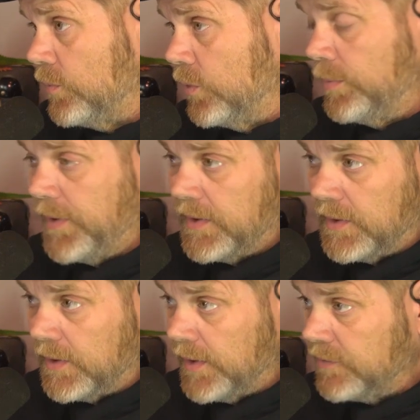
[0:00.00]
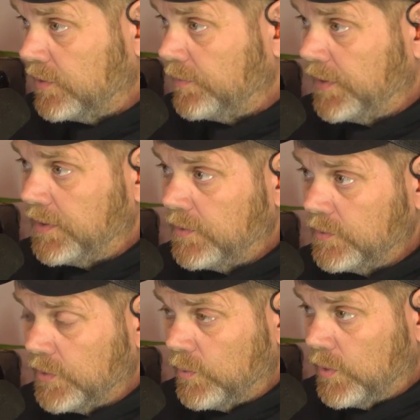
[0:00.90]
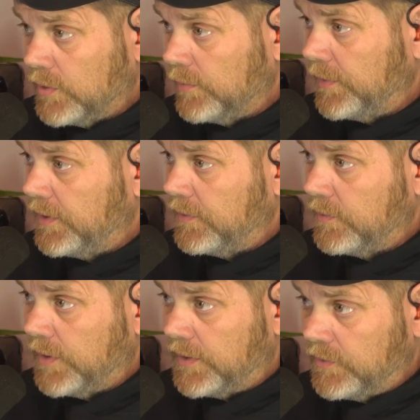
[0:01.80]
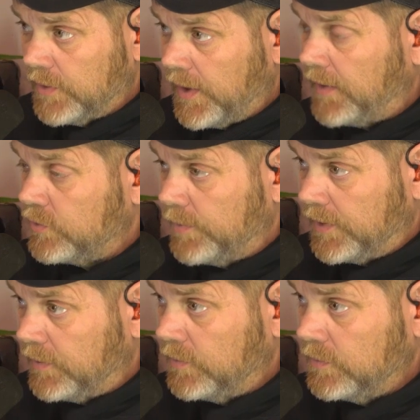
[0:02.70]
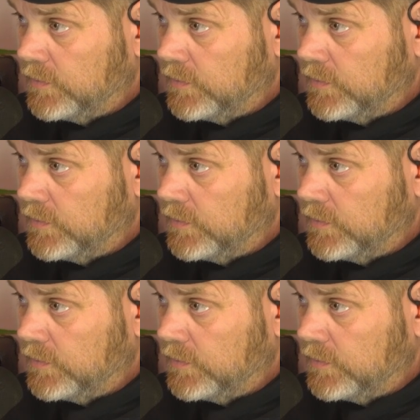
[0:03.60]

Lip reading: we'll pay your electric bill, your water bill, and your gas bill.